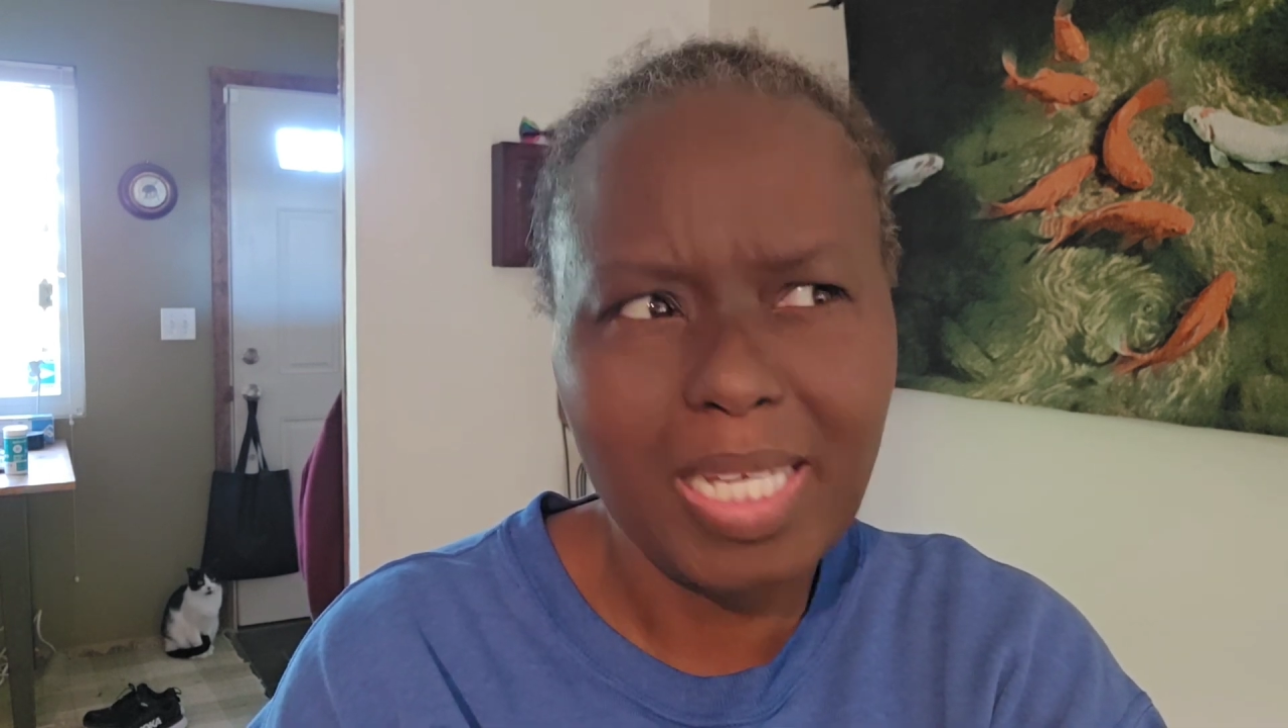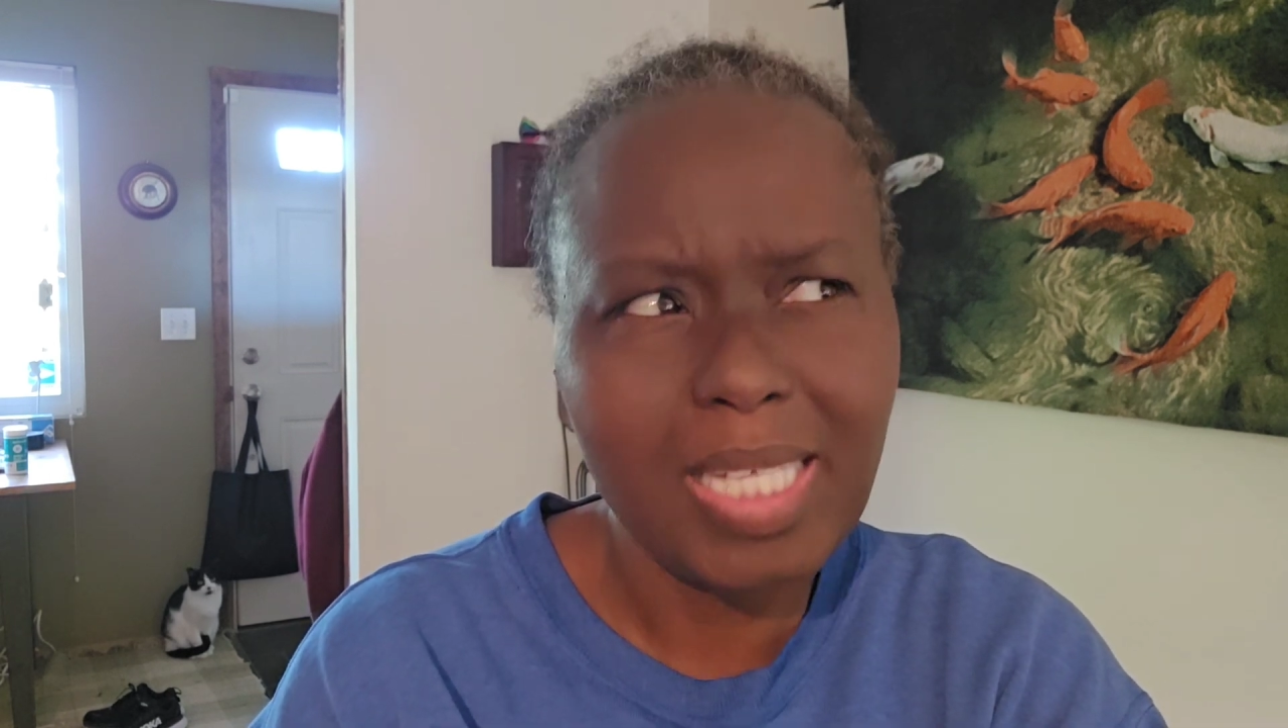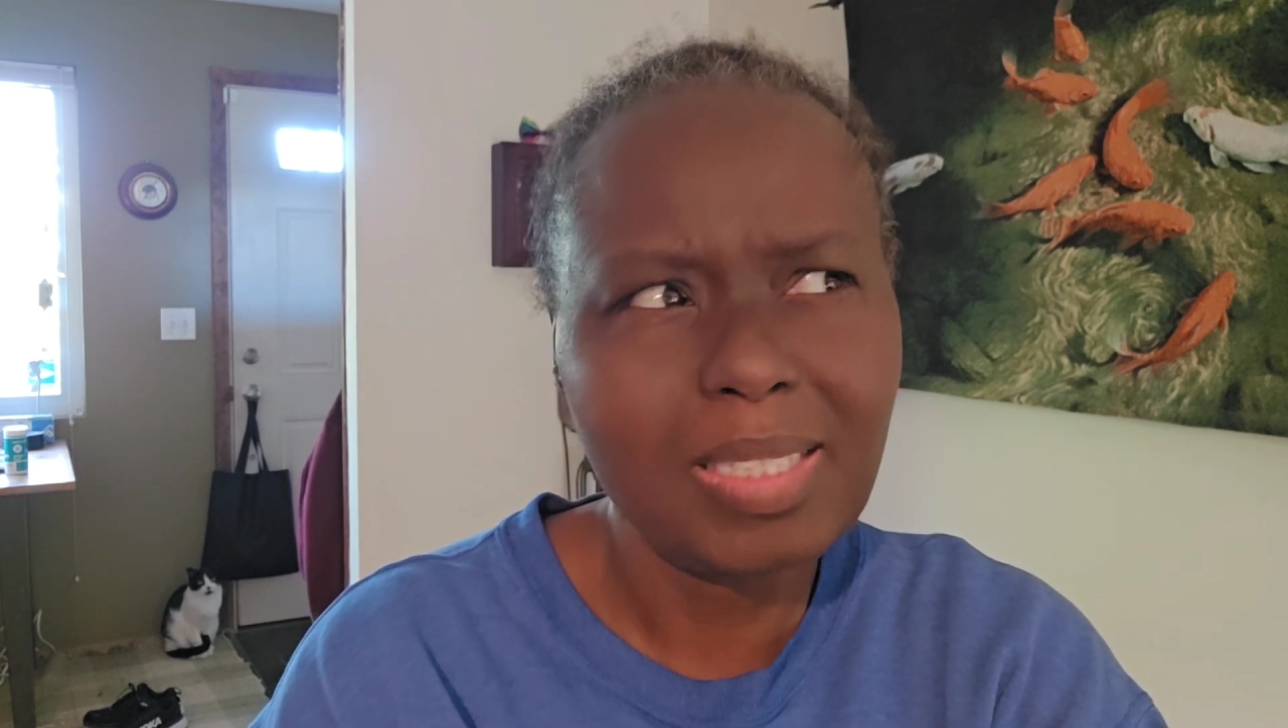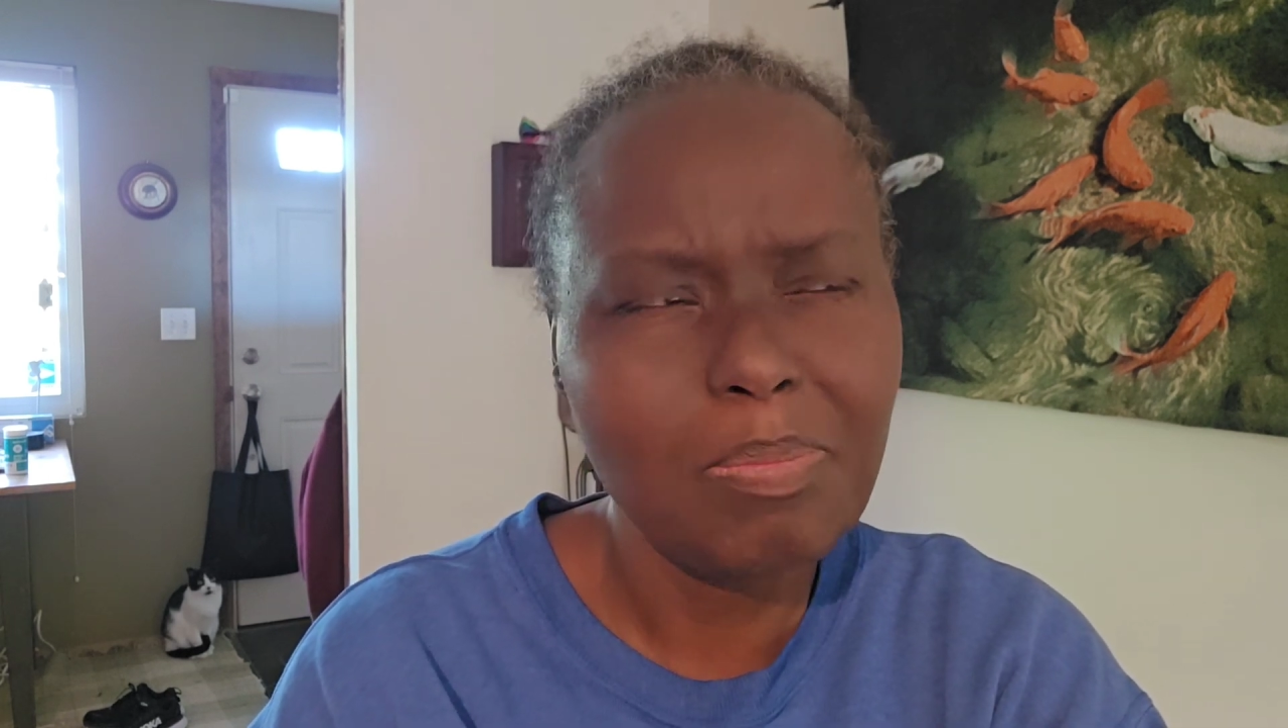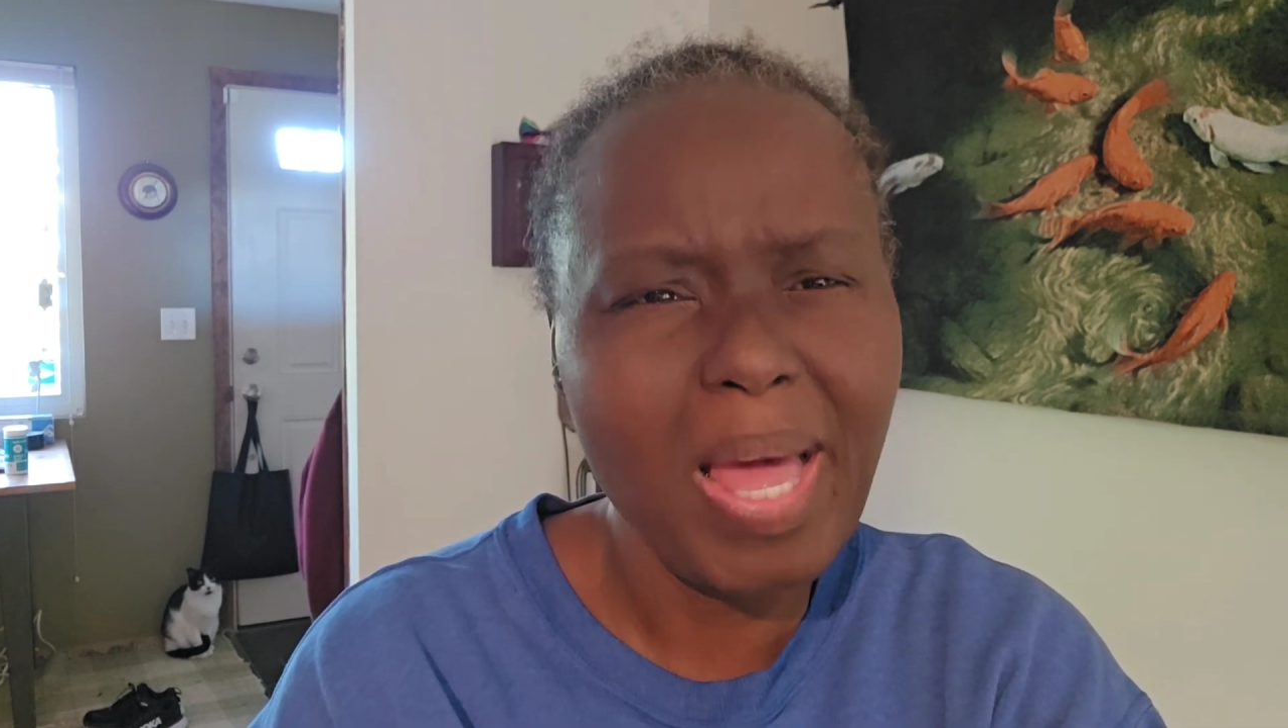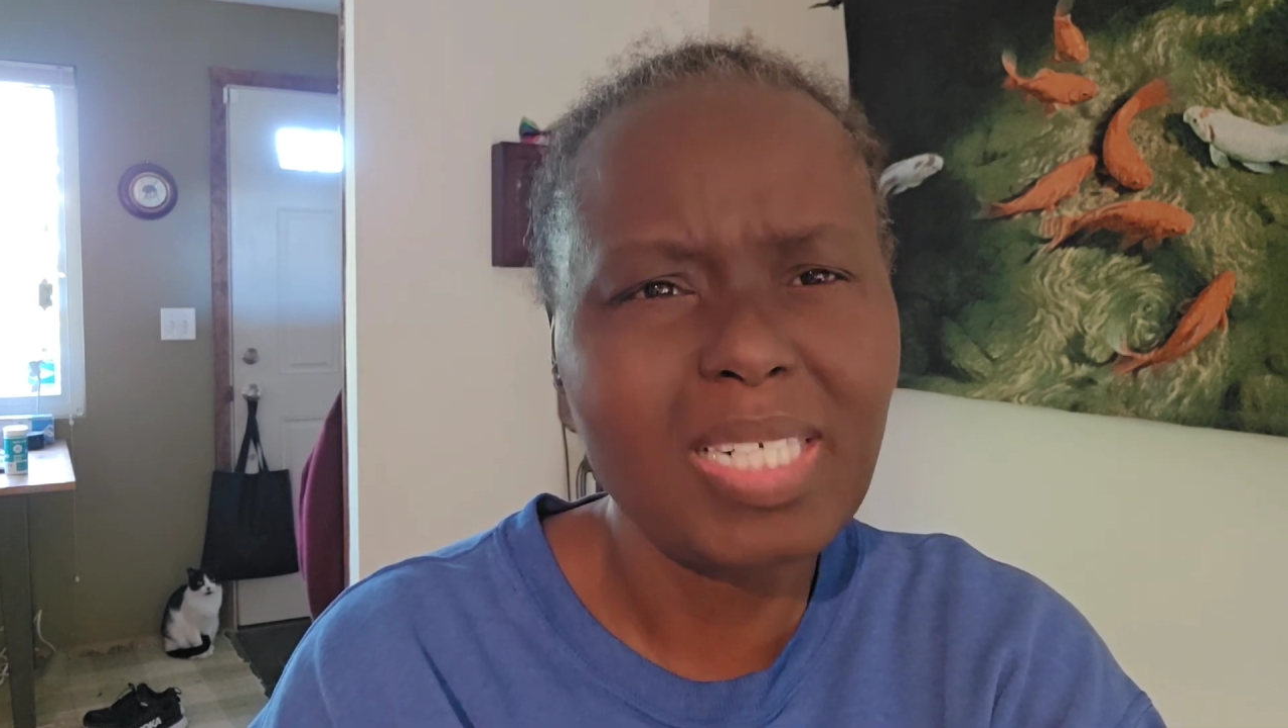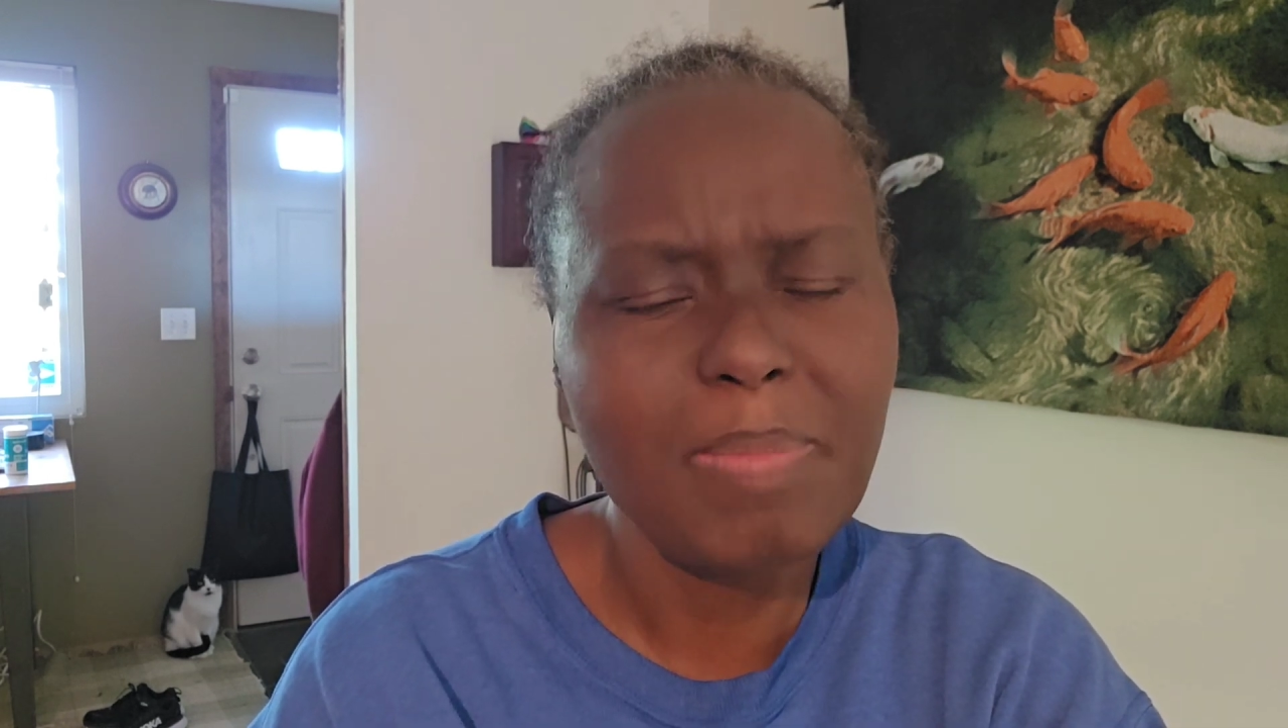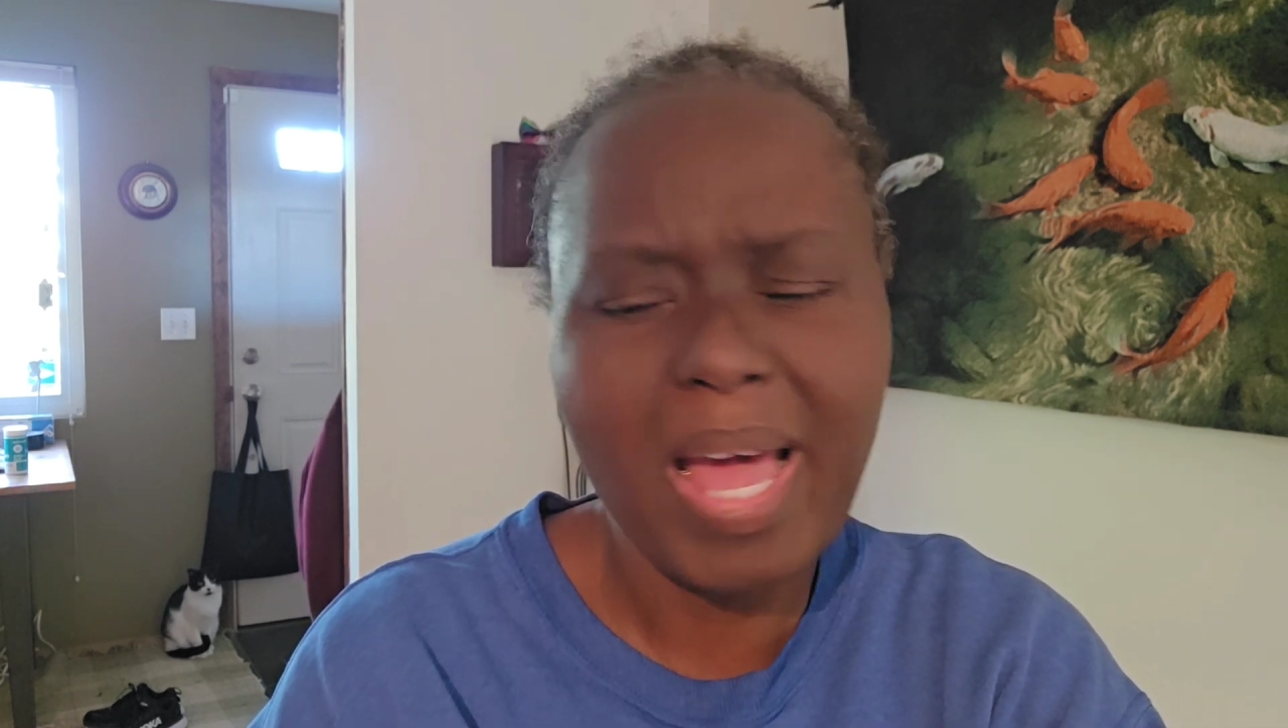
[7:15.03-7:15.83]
tests back to